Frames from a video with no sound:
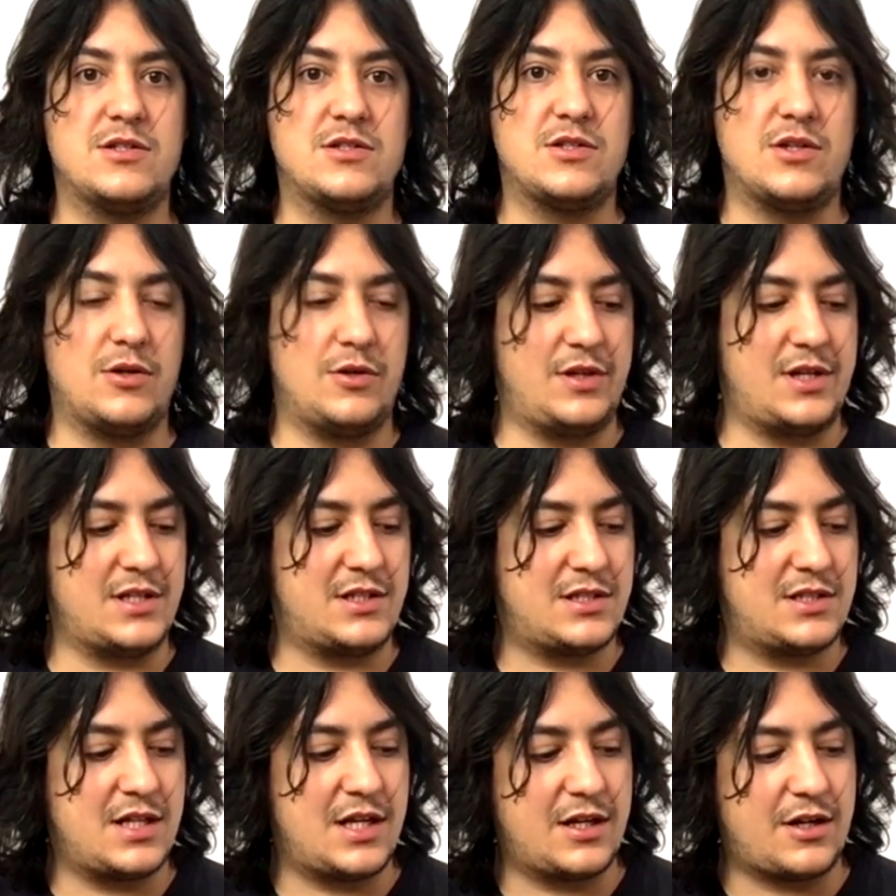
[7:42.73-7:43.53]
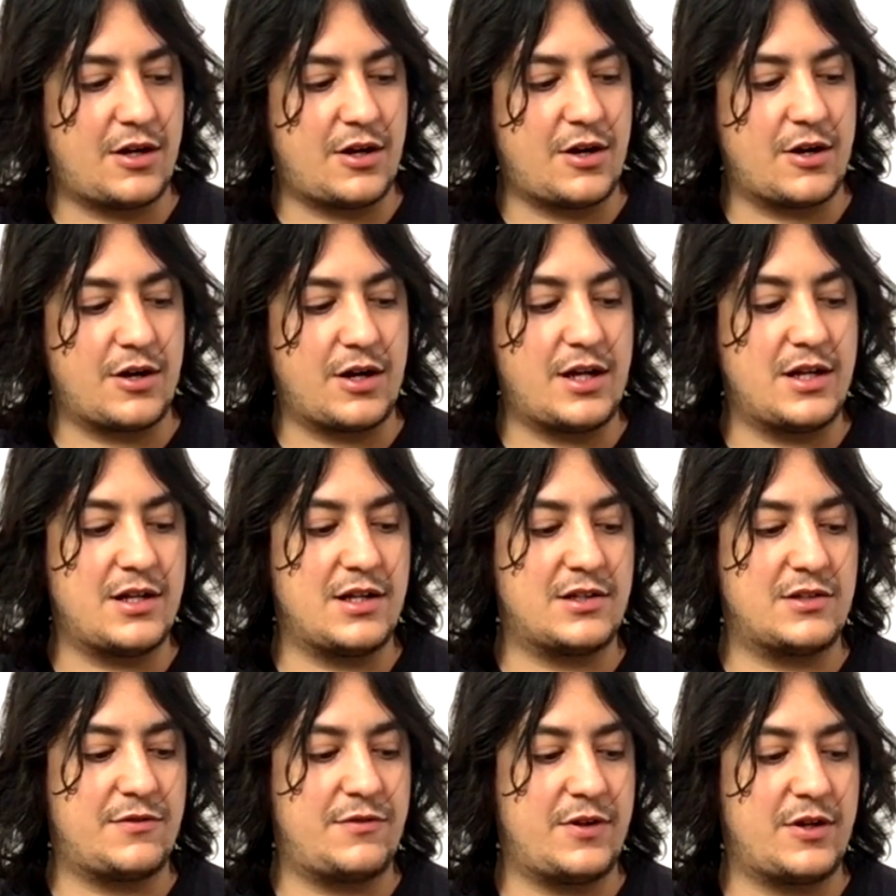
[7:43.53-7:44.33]
So let's take our
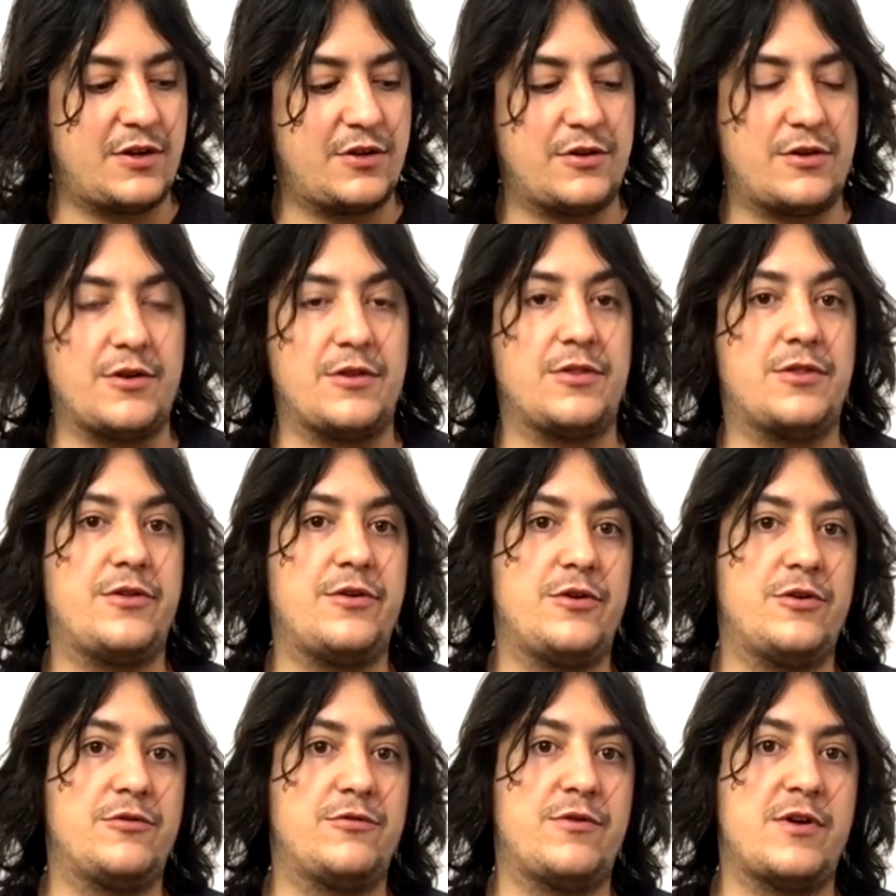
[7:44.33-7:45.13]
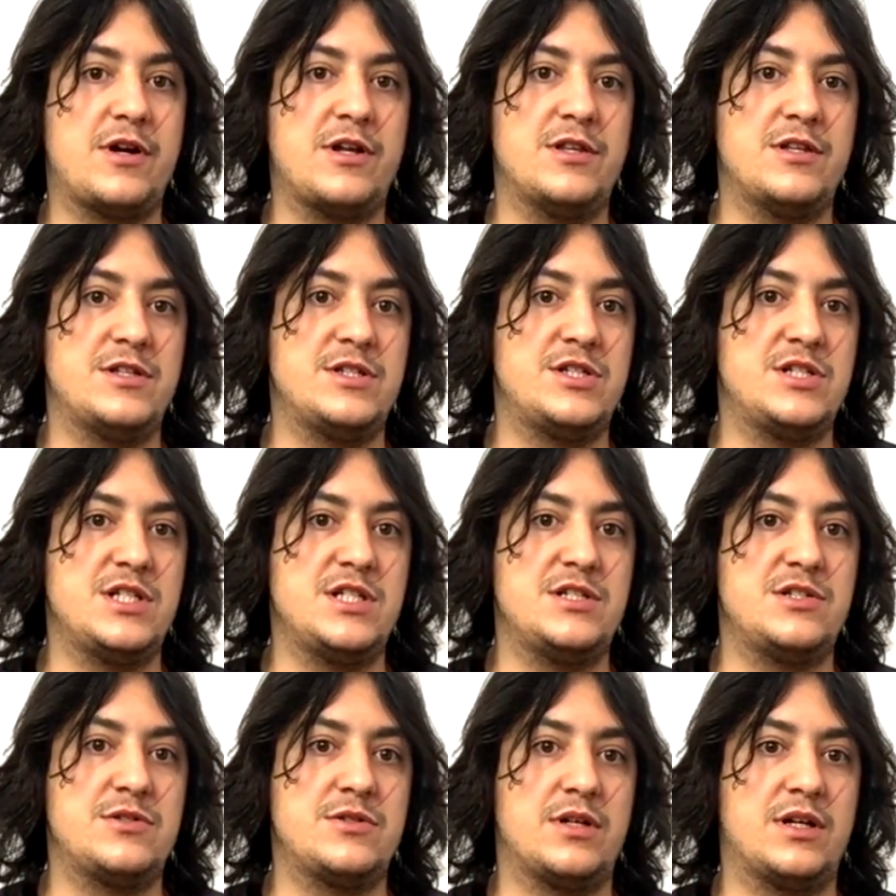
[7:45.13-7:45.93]
index finger at the third fret of the
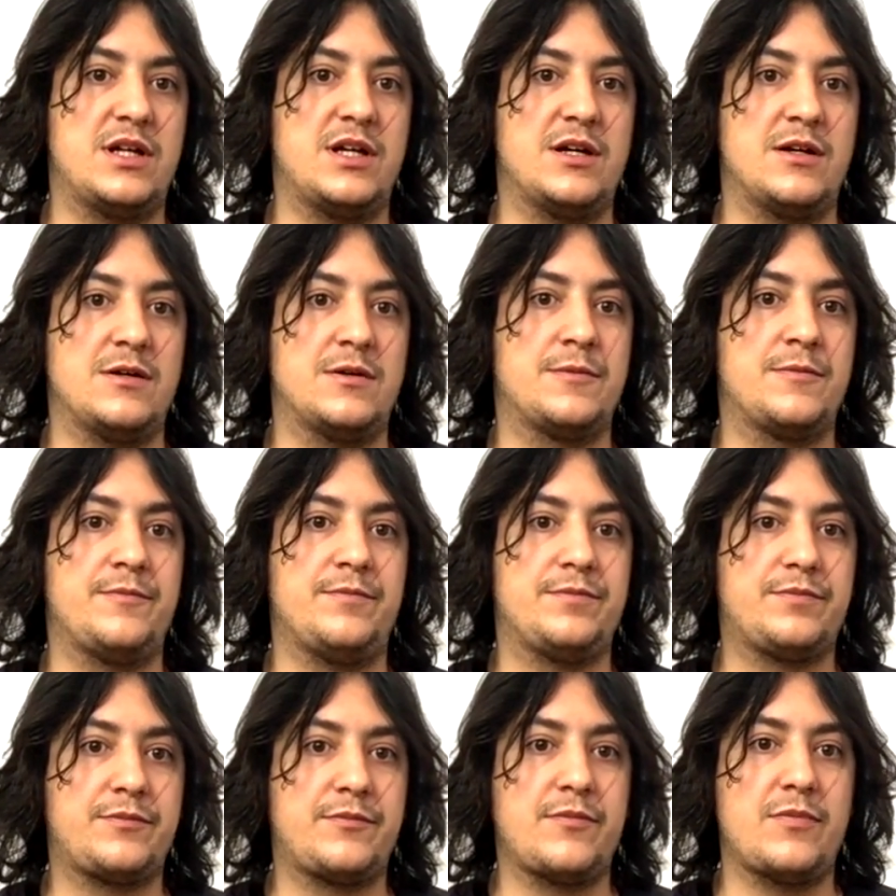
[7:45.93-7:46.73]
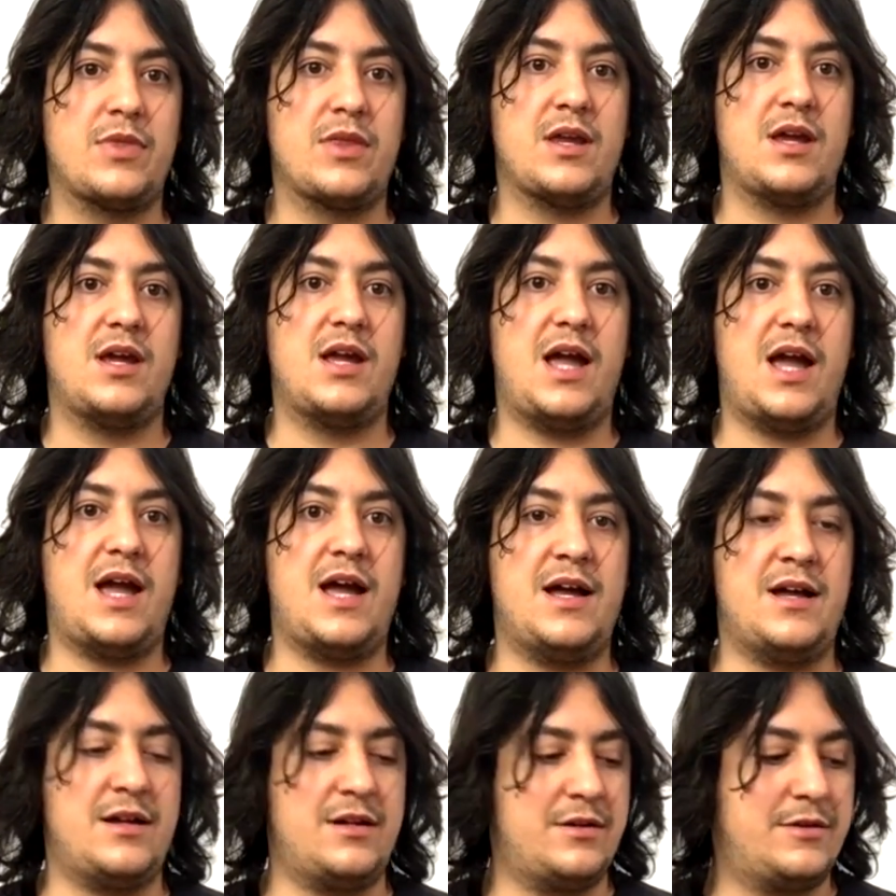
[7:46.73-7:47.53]
G string here,
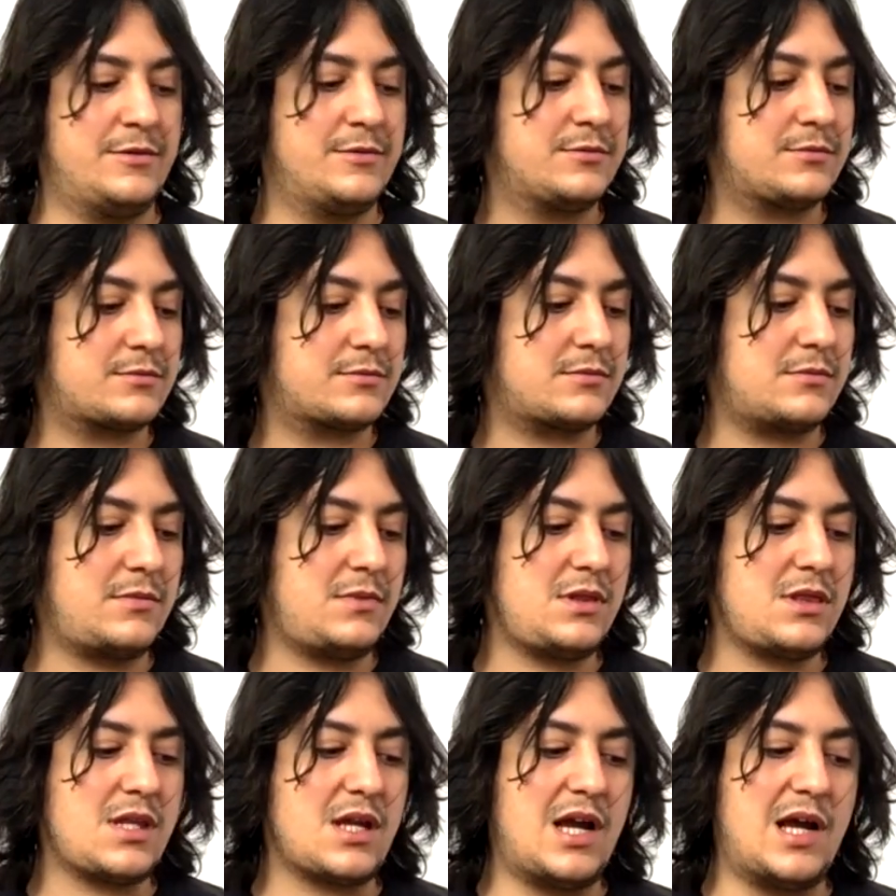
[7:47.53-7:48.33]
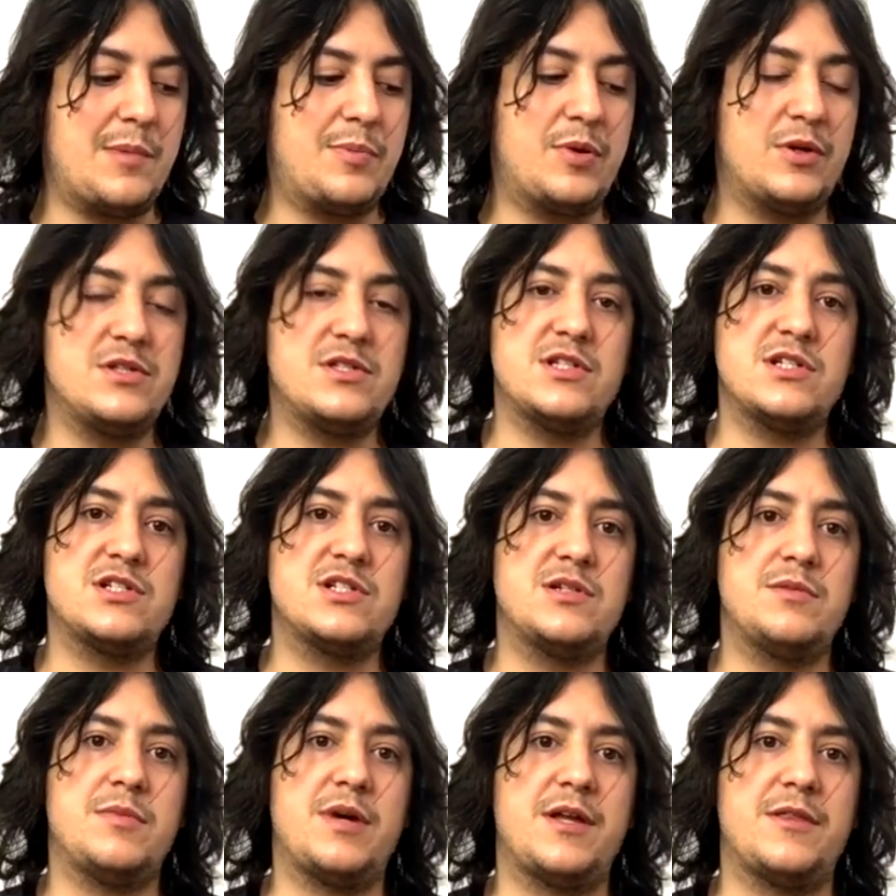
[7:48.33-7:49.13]
and I
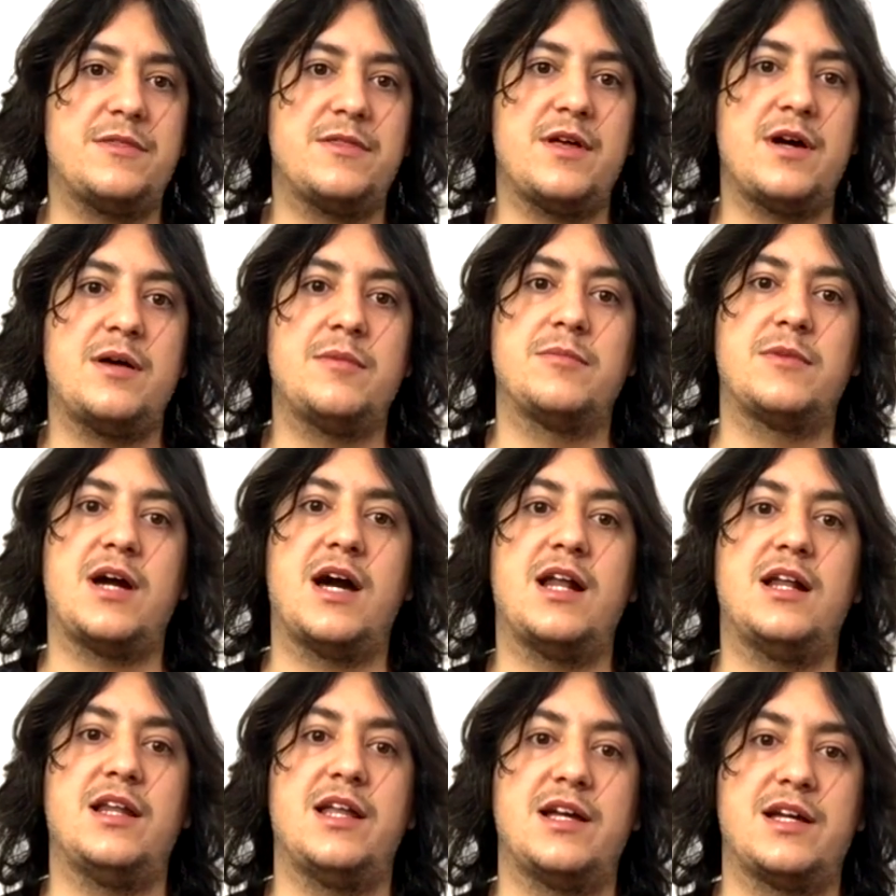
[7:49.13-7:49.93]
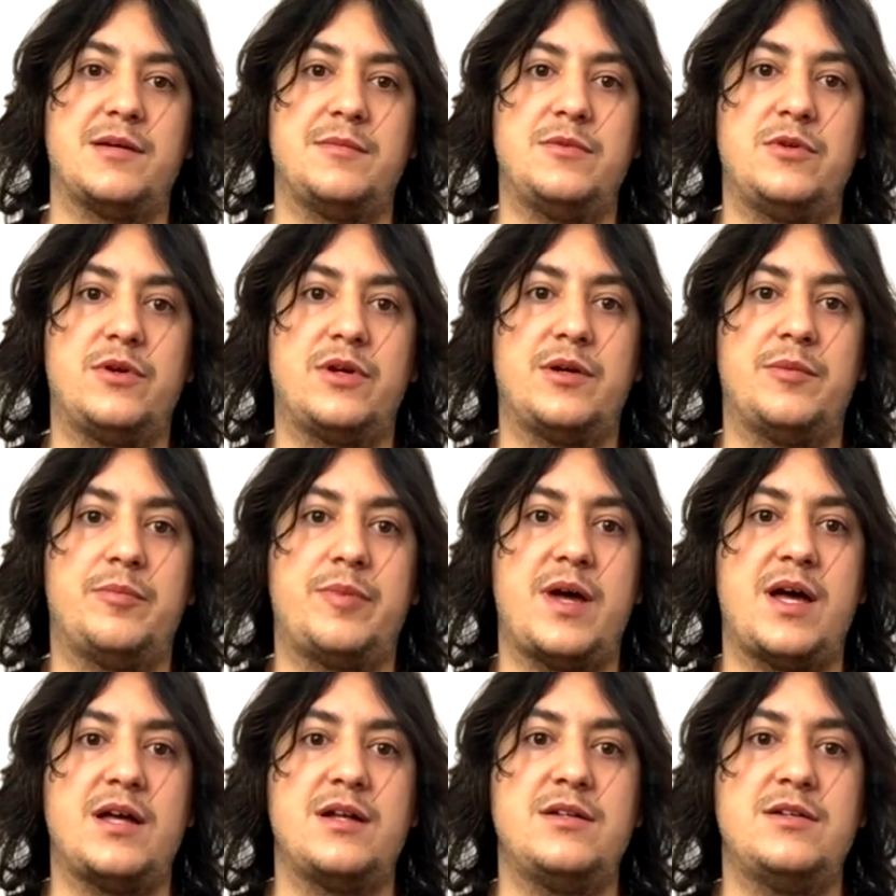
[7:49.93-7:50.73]
position my thumb kind of like I'm doing a
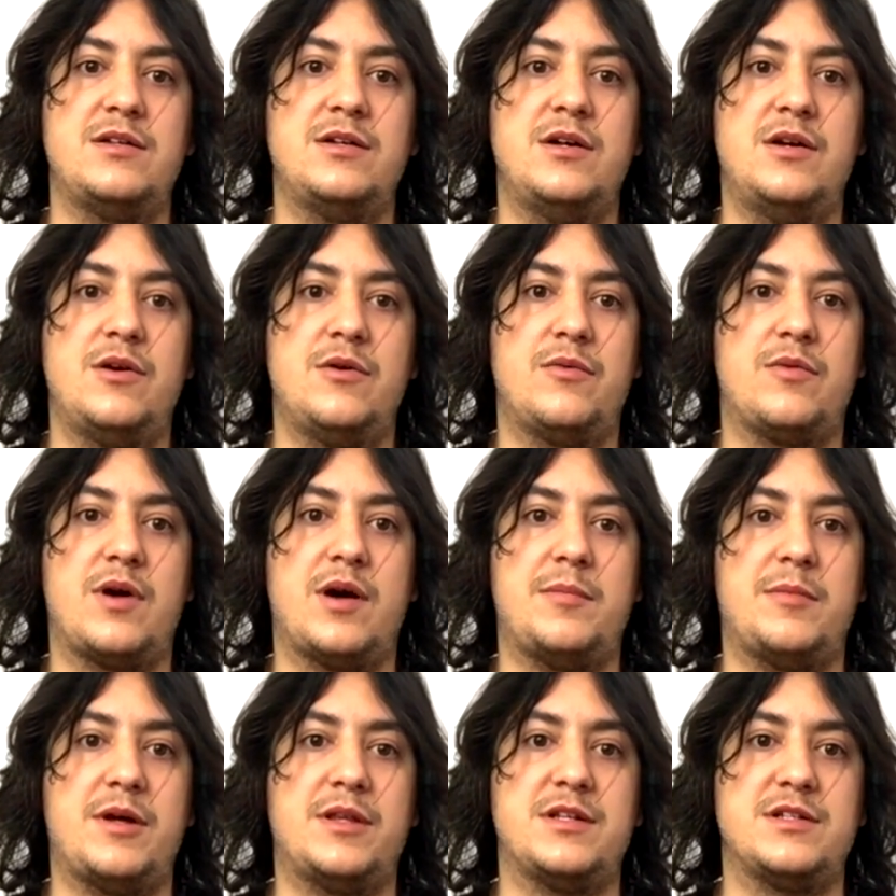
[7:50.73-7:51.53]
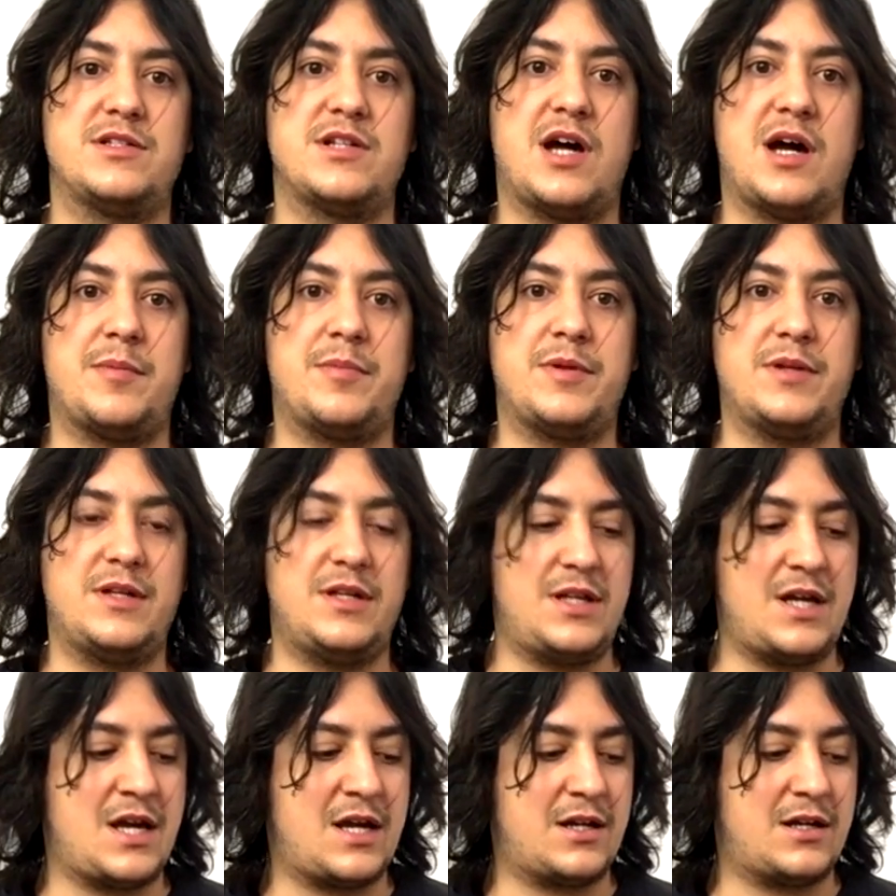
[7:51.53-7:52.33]
bend where I'm on the top of the
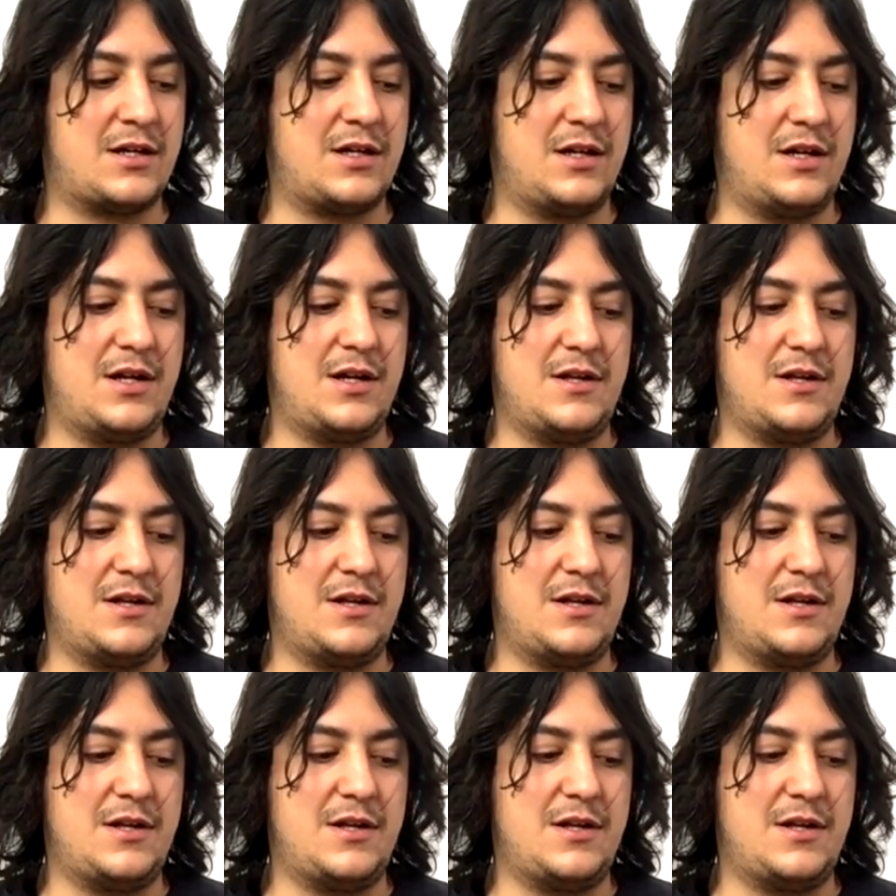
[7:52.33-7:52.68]
neck.